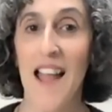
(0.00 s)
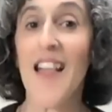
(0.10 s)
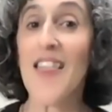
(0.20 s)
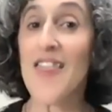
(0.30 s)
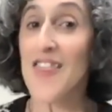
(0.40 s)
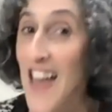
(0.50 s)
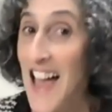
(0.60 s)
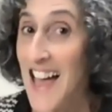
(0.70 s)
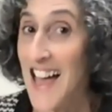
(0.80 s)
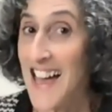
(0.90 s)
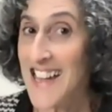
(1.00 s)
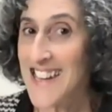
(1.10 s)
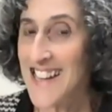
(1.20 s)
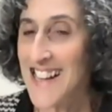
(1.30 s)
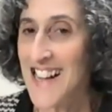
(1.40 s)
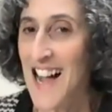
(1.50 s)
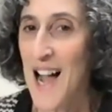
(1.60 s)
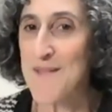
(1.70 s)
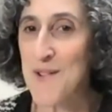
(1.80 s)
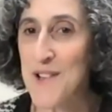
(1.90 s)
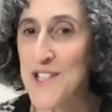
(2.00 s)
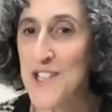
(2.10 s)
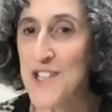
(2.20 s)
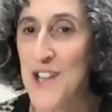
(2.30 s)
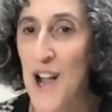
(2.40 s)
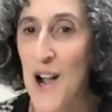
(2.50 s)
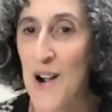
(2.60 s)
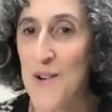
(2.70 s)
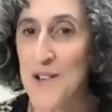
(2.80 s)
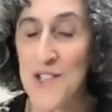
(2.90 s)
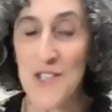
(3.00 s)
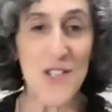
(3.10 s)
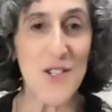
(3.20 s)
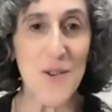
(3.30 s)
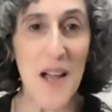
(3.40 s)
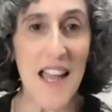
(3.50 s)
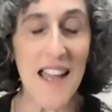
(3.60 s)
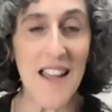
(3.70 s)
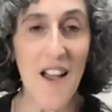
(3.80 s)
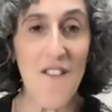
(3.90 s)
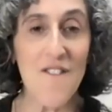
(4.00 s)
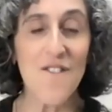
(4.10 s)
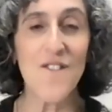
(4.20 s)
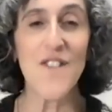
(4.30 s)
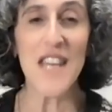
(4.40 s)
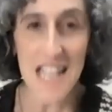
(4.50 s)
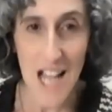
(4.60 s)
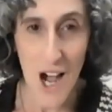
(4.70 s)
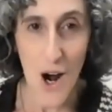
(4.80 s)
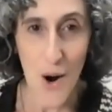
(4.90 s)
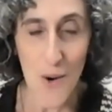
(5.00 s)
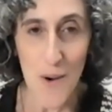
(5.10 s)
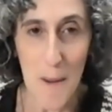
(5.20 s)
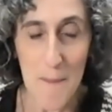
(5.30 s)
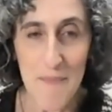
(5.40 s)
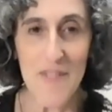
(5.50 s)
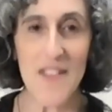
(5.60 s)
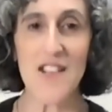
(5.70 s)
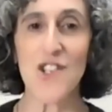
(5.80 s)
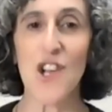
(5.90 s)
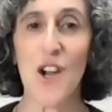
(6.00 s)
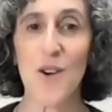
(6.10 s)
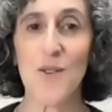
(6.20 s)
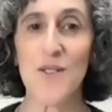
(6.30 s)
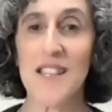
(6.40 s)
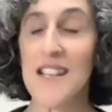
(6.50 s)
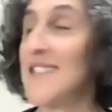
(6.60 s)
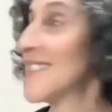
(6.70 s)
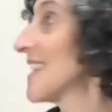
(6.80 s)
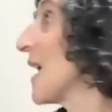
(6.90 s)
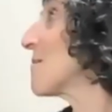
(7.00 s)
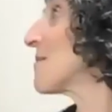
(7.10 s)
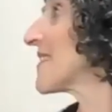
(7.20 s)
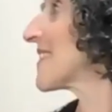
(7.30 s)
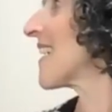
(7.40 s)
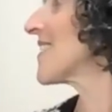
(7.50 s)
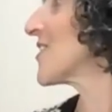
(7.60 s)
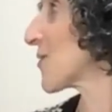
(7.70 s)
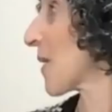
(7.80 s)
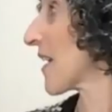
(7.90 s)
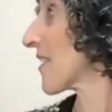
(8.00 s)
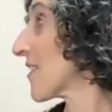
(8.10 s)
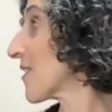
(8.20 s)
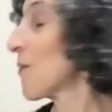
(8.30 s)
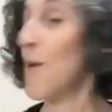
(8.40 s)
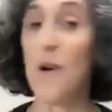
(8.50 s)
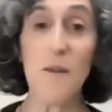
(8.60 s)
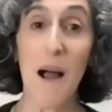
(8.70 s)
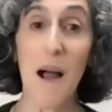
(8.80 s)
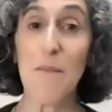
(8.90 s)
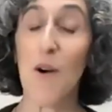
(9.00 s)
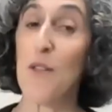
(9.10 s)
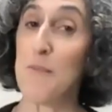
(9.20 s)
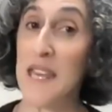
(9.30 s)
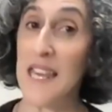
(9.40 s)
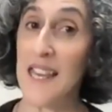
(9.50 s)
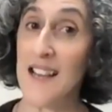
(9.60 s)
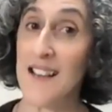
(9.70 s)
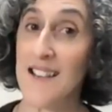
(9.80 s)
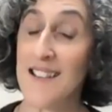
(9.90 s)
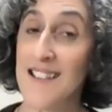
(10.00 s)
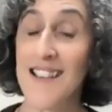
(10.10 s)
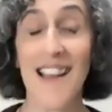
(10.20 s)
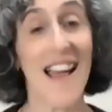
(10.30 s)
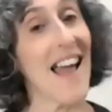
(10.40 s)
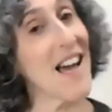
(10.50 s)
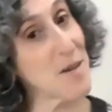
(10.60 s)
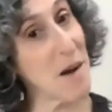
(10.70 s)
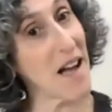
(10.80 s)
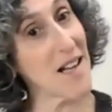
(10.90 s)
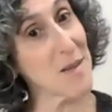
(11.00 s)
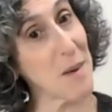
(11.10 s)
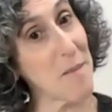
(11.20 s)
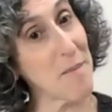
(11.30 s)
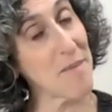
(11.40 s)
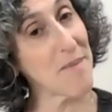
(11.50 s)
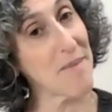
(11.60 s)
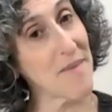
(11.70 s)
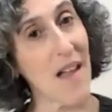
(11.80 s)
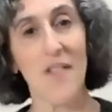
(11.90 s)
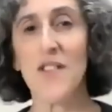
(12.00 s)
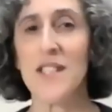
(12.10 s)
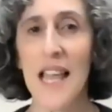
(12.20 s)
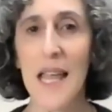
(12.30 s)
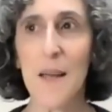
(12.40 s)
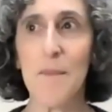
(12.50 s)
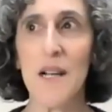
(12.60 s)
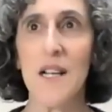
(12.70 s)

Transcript: Then I'm going to go to a video that shows same said sweater worn by both me and my husband, not the same